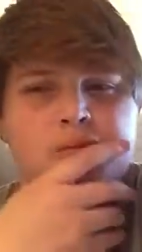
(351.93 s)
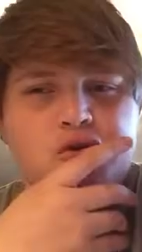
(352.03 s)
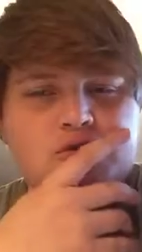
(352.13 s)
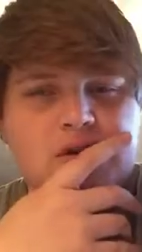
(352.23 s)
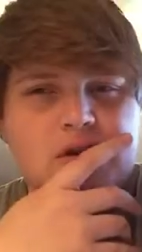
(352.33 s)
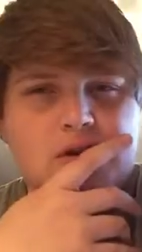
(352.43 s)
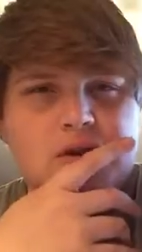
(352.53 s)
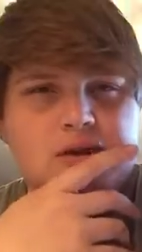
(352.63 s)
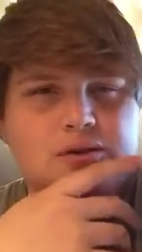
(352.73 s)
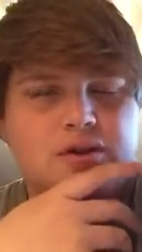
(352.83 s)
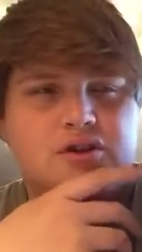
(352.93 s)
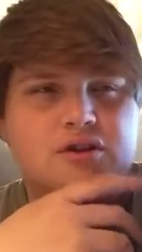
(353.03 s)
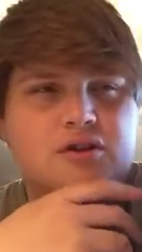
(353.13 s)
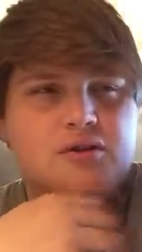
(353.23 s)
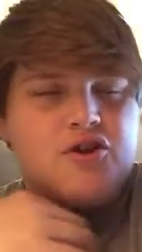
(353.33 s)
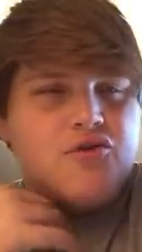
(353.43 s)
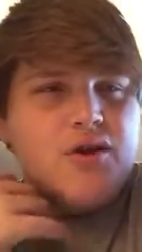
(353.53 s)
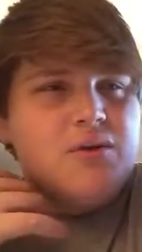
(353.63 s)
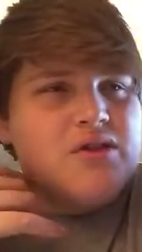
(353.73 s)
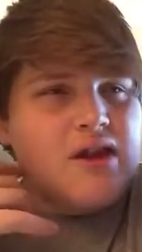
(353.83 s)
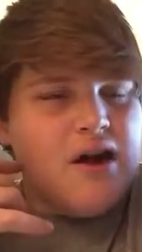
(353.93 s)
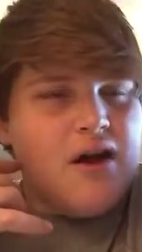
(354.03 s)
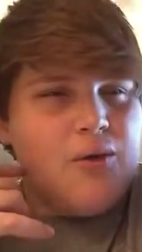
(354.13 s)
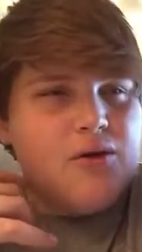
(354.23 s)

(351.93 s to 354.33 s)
personally, I don't I don't I don't agree with Kant,